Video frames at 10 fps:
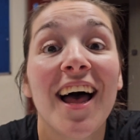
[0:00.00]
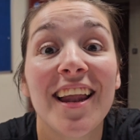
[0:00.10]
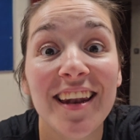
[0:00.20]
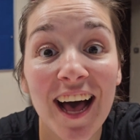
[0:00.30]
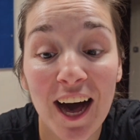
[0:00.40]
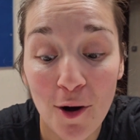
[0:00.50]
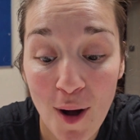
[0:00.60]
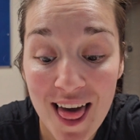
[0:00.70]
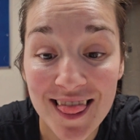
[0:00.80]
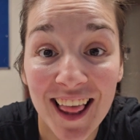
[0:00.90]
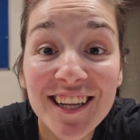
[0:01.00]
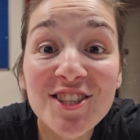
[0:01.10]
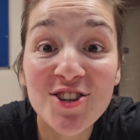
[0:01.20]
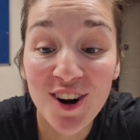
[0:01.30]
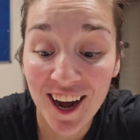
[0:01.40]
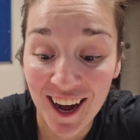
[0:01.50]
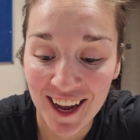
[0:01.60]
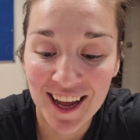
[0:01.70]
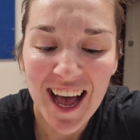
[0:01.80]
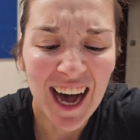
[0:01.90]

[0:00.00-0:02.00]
Now let's try.